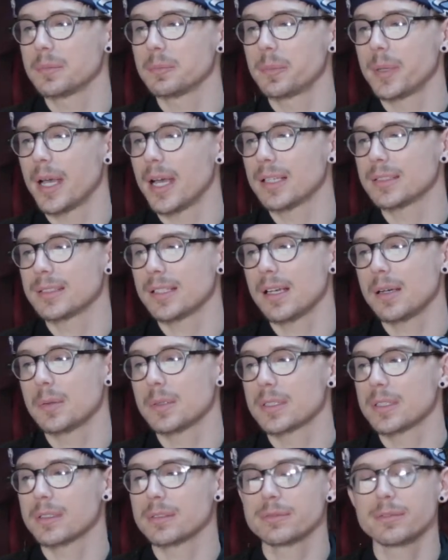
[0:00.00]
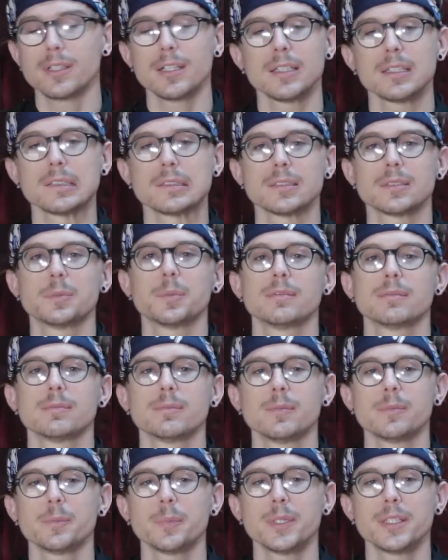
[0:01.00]
and pass out with our friends.
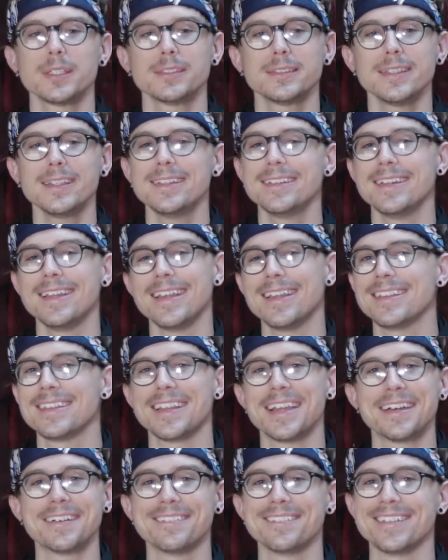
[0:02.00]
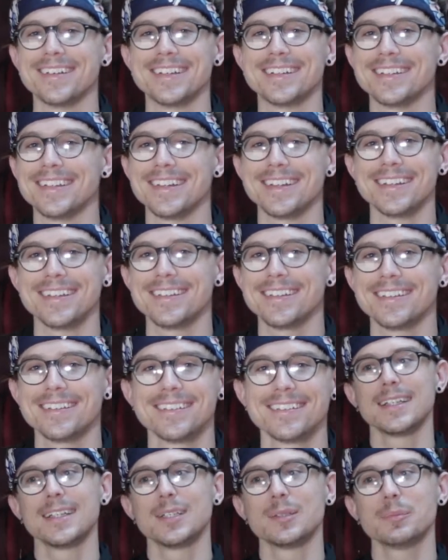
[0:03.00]
But it didn't end that way, did it?
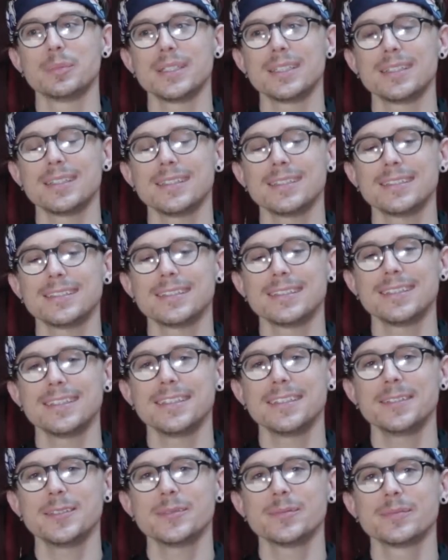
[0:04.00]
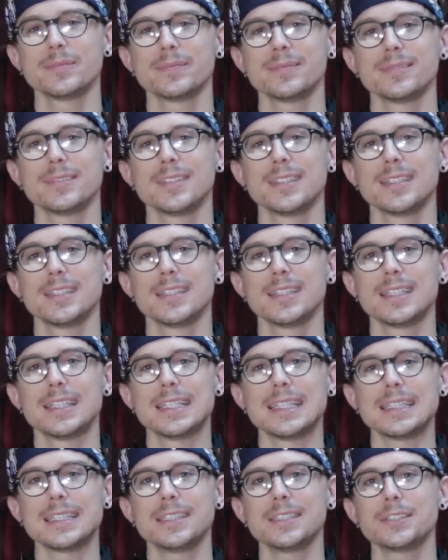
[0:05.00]
Because see,
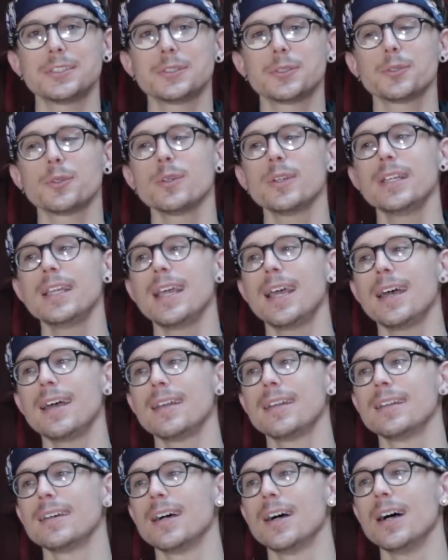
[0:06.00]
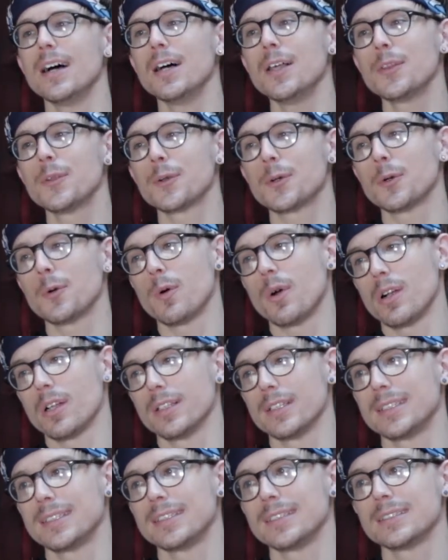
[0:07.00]
this tree had other
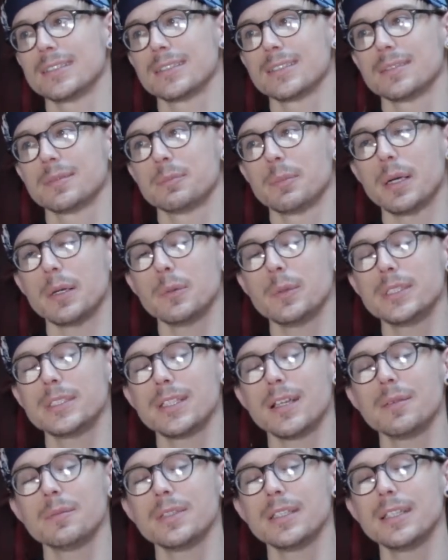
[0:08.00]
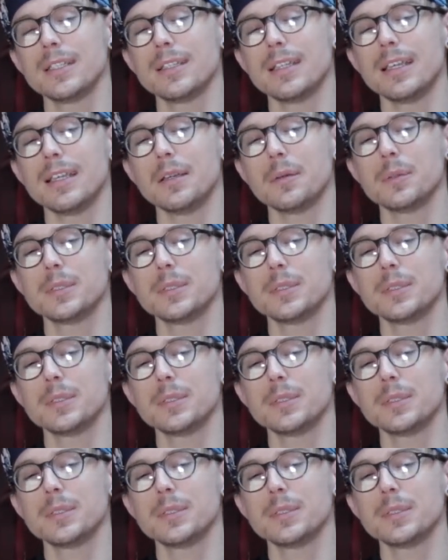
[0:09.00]
qualities, by which I mean it